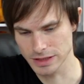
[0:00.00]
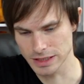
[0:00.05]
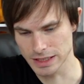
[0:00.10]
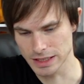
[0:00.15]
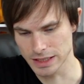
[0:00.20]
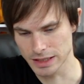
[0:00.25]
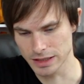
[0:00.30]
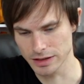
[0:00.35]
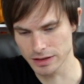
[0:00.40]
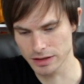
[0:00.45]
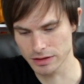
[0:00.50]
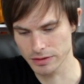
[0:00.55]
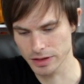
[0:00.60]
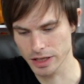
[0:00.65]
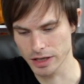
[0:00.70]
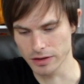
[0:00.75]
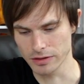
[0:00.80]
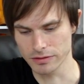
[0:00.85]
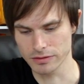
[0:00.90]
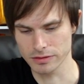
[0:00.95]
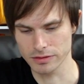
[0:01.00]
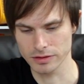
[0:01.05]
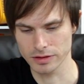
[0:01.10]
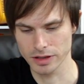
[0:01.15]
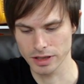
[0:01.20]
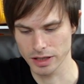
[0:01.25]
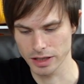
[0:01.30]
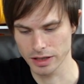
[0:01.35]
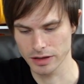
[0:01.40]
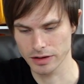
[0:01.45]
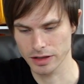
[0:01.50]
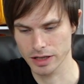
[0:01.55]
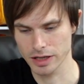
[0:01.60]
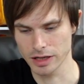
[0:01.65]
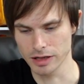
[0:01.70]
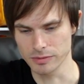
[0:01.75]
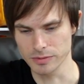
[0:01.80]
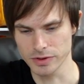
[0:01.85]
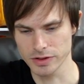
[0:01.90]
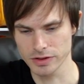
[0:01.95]
And there we go. Here it
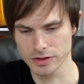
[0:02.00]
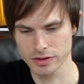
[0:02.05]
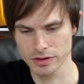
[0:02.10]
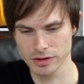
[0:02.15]
comes.